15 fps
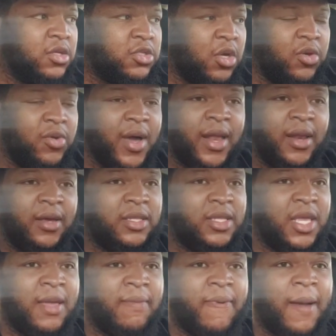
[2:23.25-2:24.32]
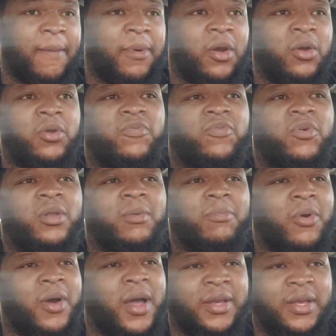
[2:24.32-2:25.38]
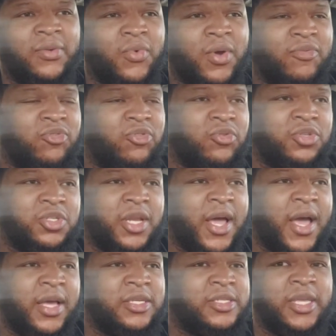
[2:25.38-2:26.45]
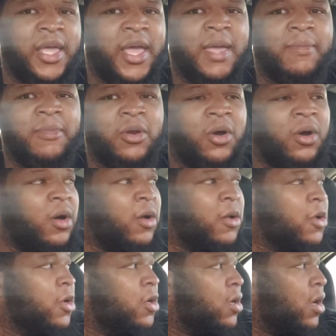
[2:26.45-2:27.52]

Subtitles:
So you got to look at the impact, but on the floor, LeBron didn't revolutionize the game at all.